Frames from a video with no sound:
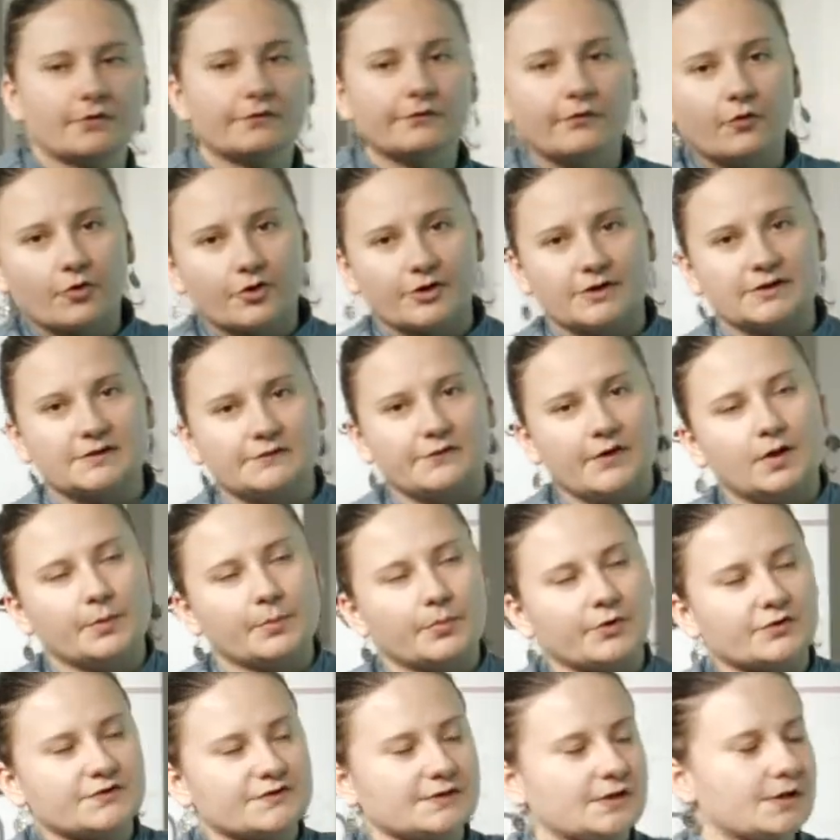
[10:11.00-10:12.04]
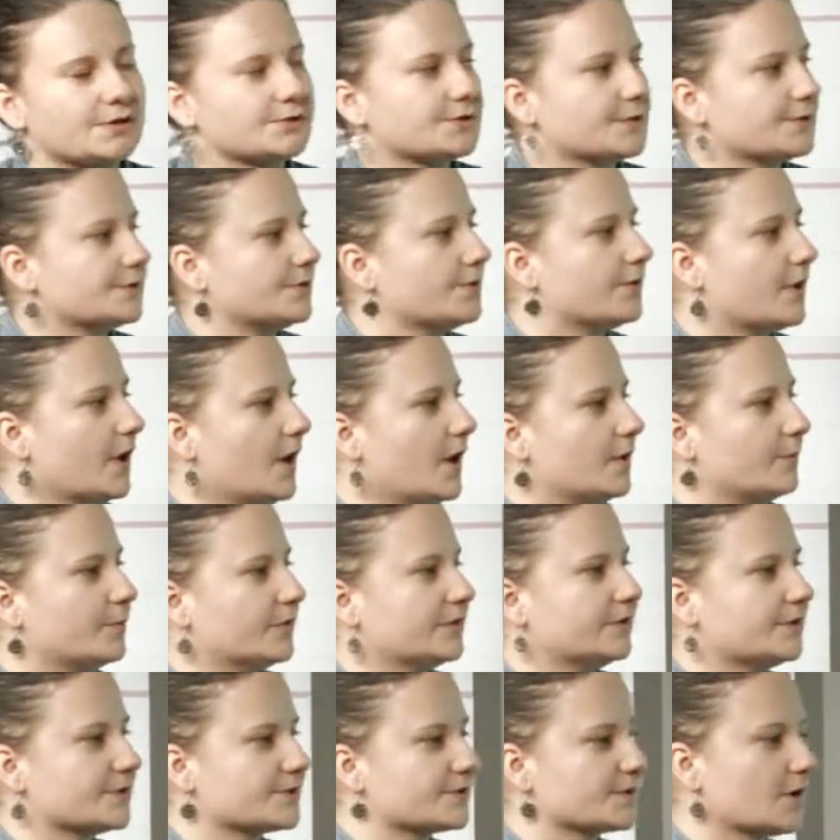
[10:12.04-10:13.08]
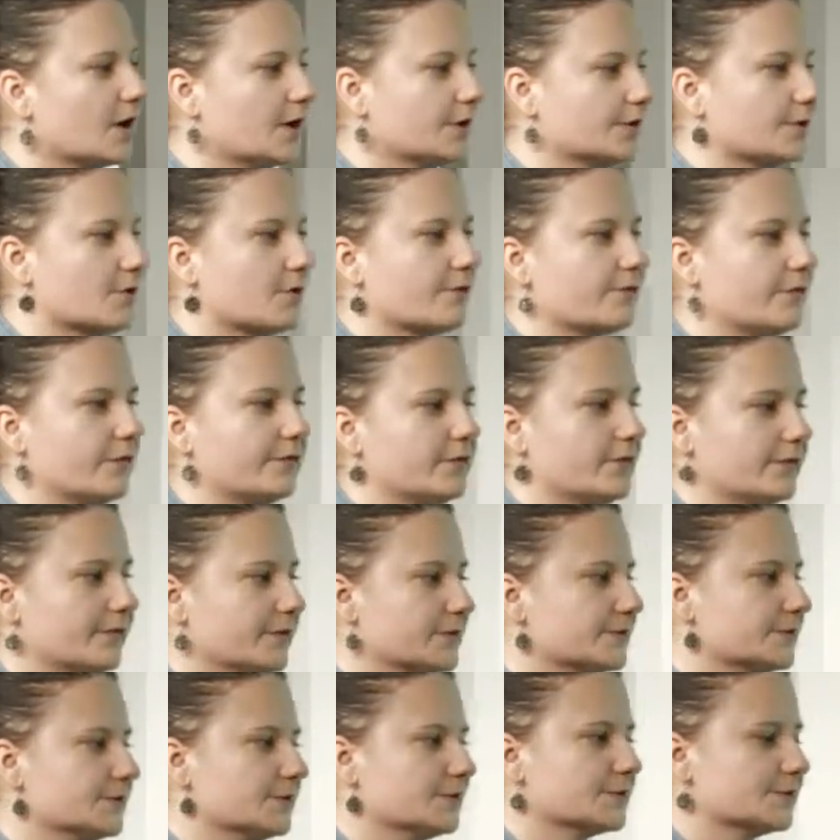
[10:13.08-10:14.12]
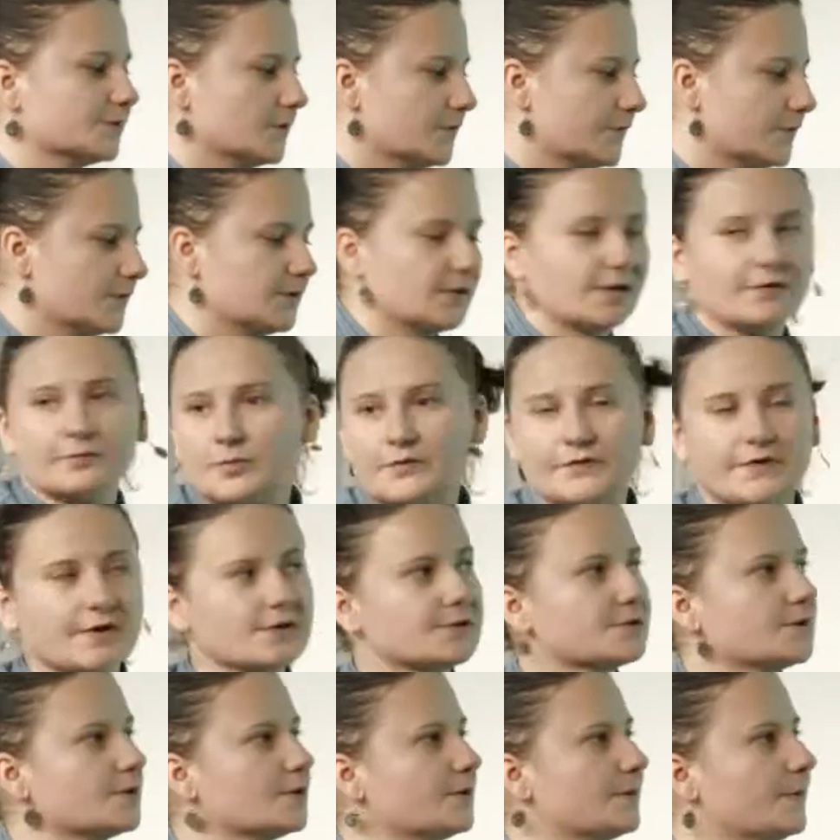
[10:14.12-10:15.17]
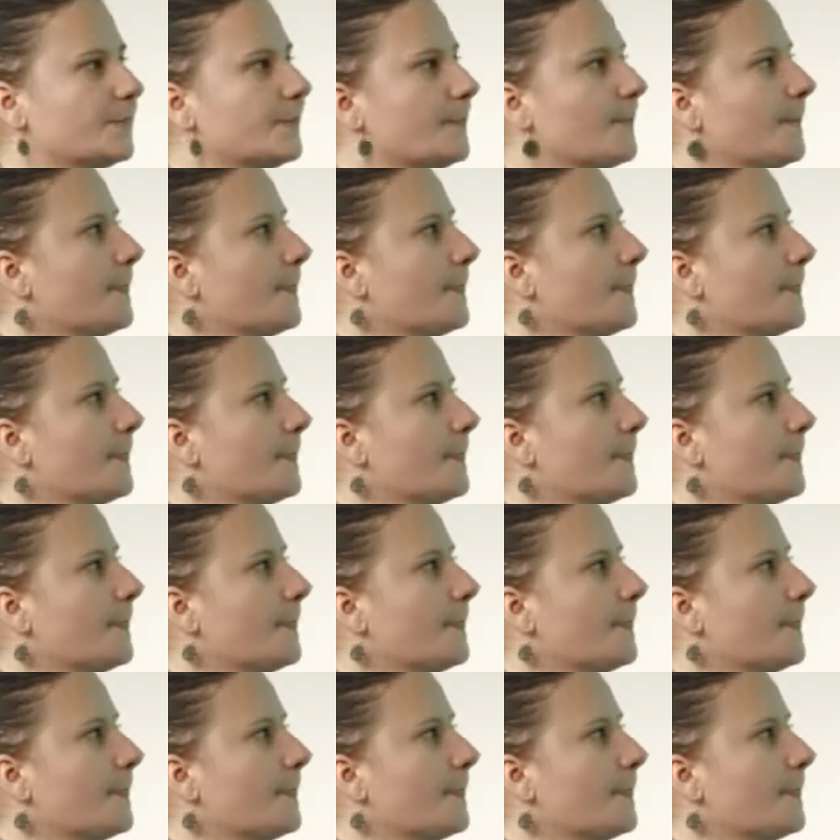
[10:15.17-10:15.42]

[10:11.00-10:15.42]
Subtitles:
There are 40 developers in NHS UK, but there's 150 of us in the software dev profession.